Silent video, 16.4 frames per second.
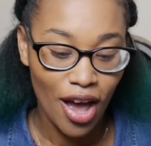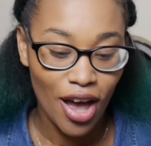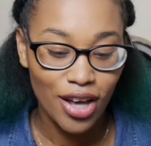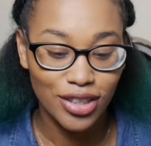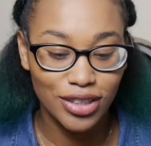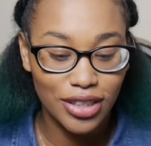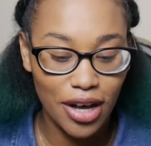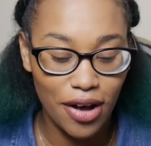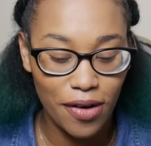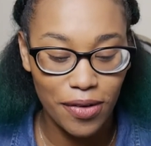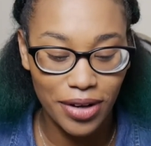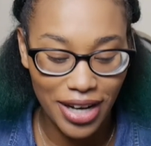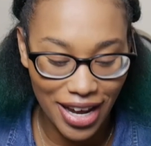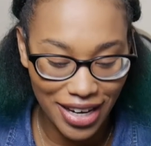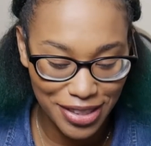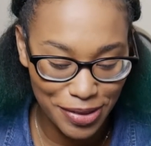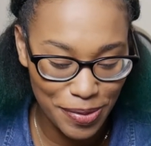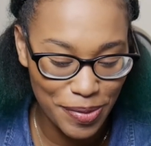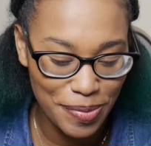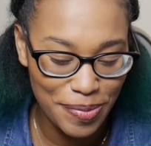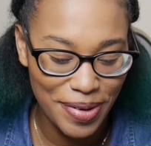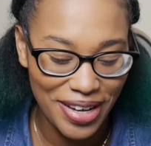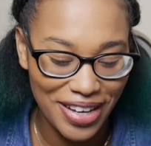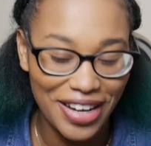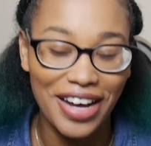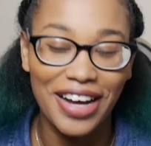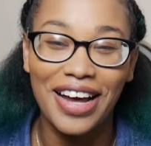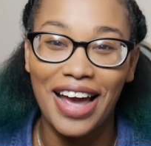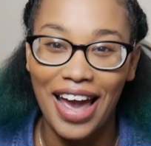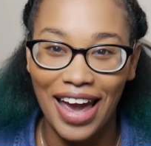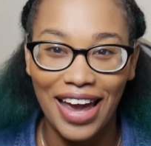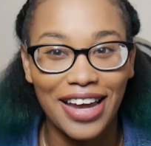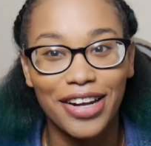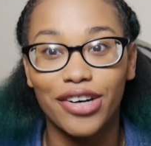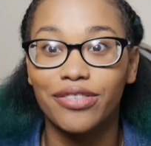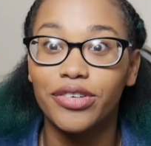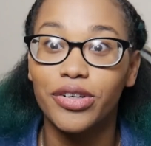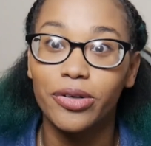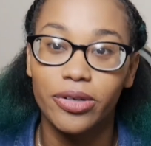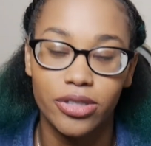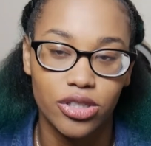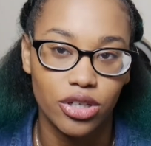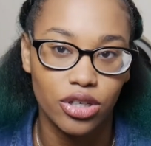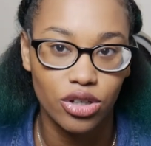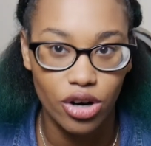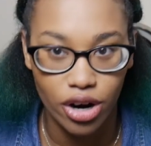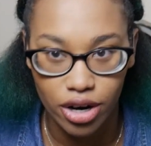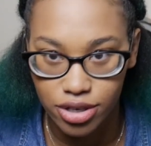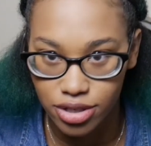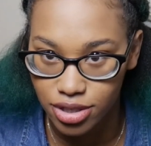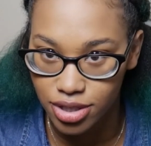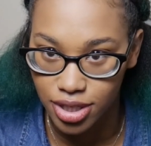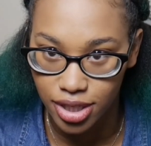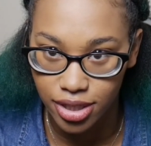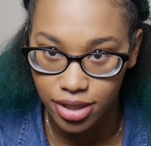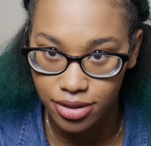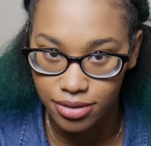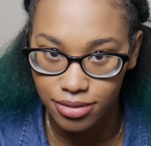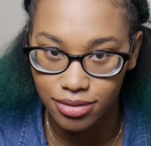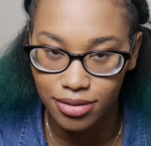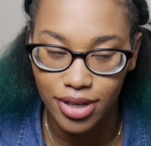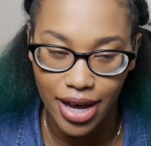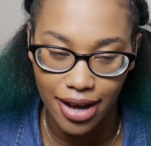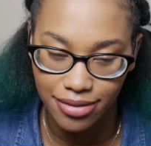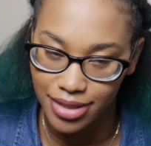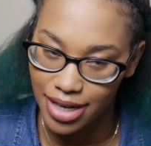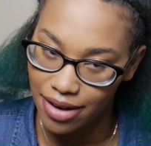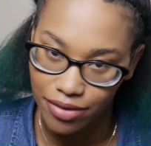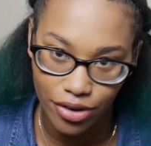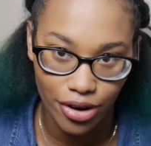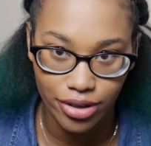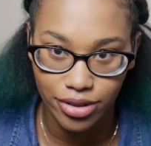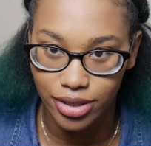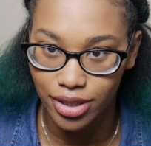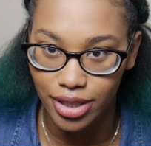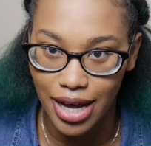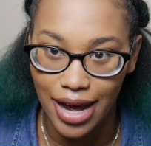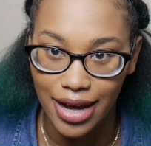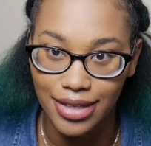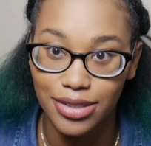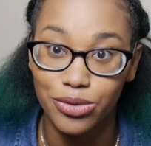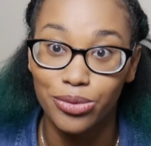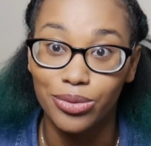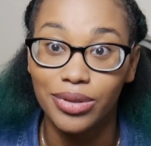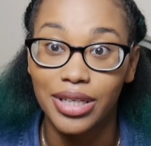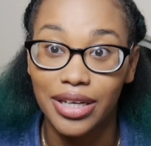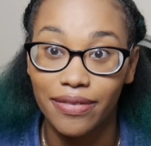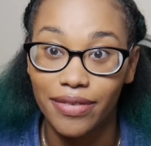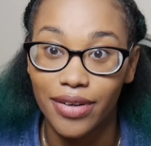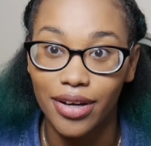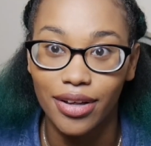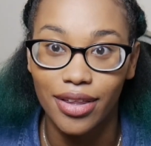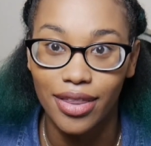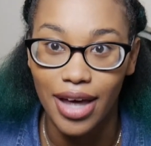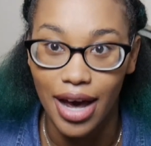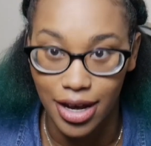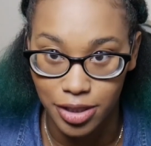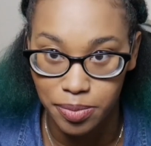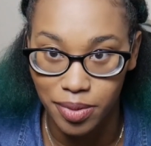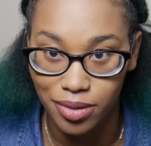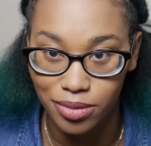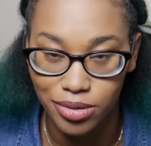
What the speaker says: So next will be 8, of course, a car seat. You have to have a car seat, guys, to leave the hospital.